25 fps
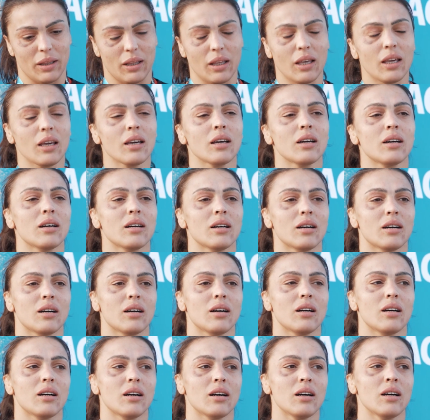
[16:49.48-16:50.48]
My
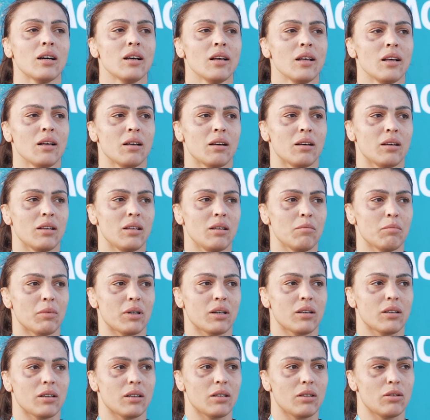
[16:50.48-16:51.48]
opponents were pretty good,
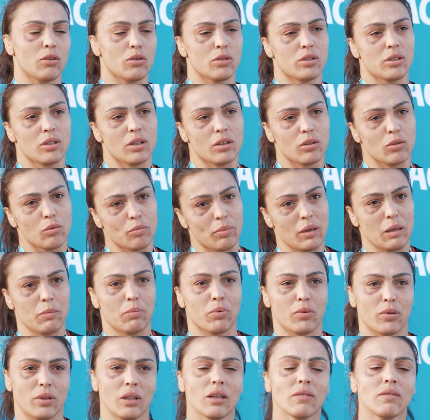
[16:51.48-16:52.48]
and in the
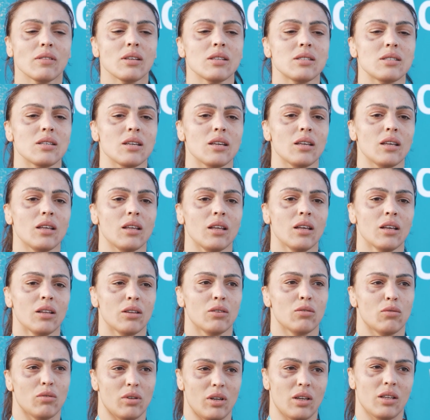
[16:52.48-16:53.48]
final, the other girl
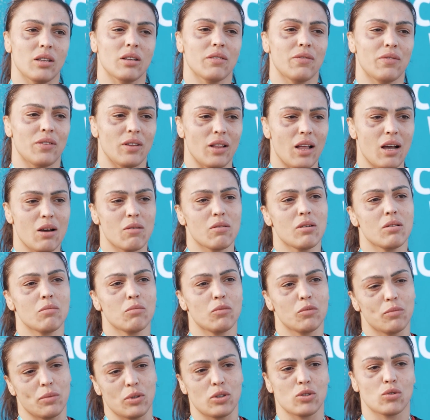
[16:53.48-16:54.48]
was even
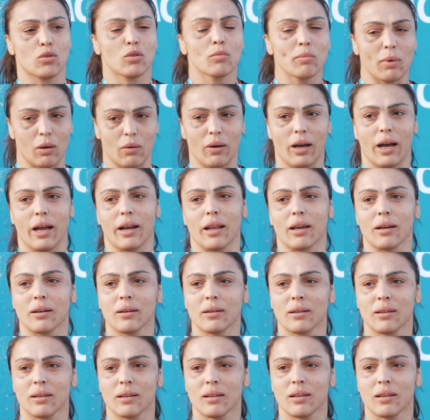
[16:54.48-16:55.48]
Bulgarian as well.